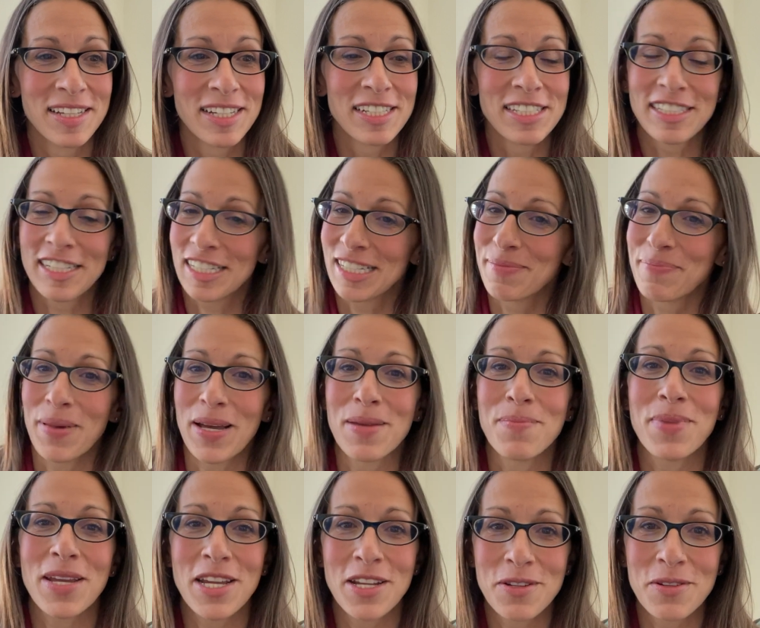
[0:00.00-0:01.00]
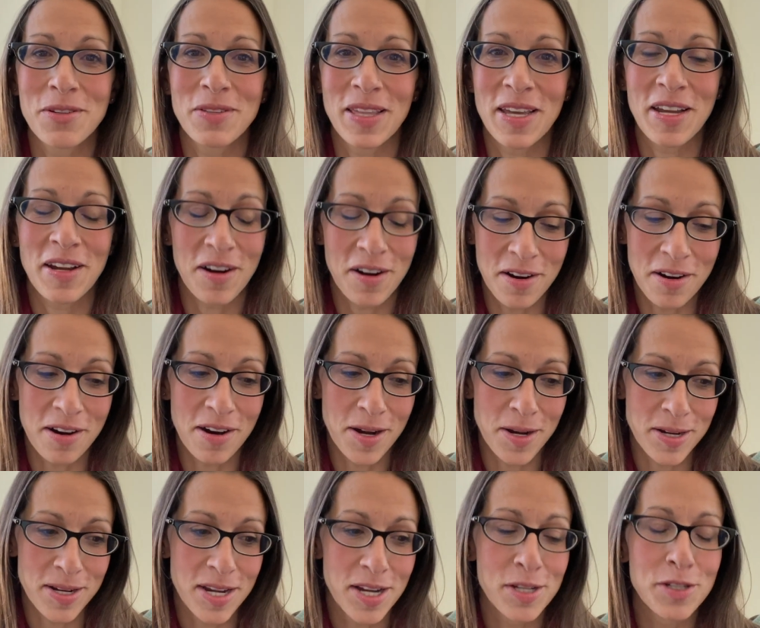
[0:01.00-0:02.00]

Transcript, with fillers: just by being who they are,